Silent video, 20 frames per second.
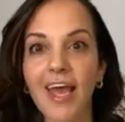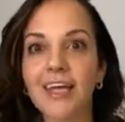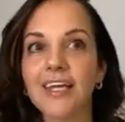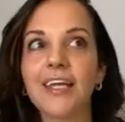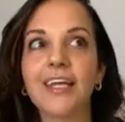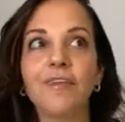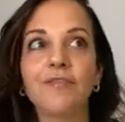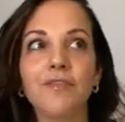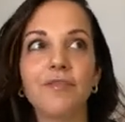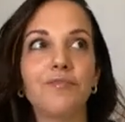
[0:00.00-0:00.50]
And
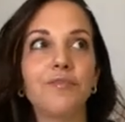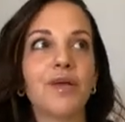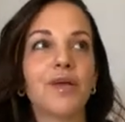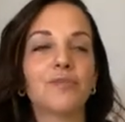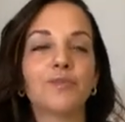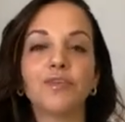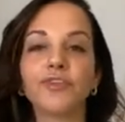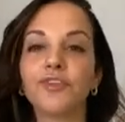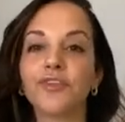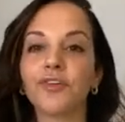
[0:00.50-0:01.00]
even me,
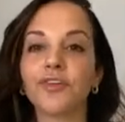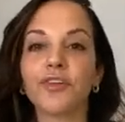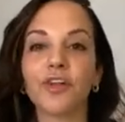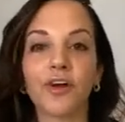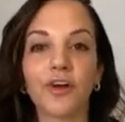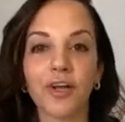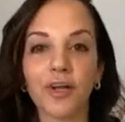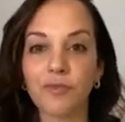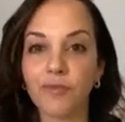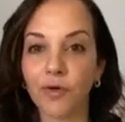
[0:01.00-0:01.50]
I'm still
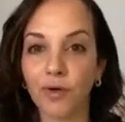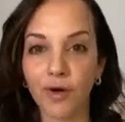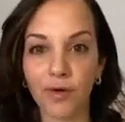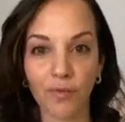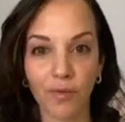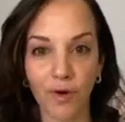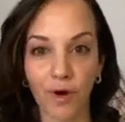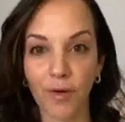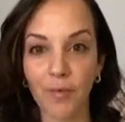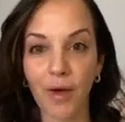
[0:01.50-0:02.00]
learning more
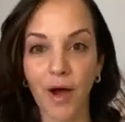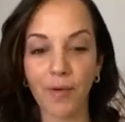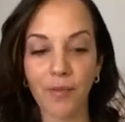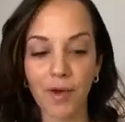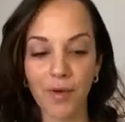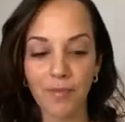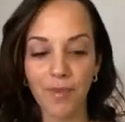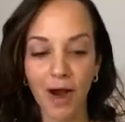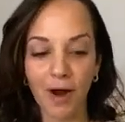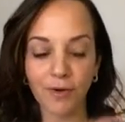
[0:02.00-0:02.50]
and more about
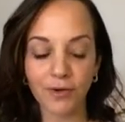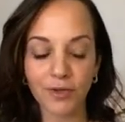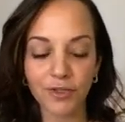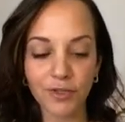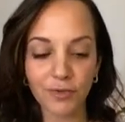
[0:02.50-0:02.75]
my power.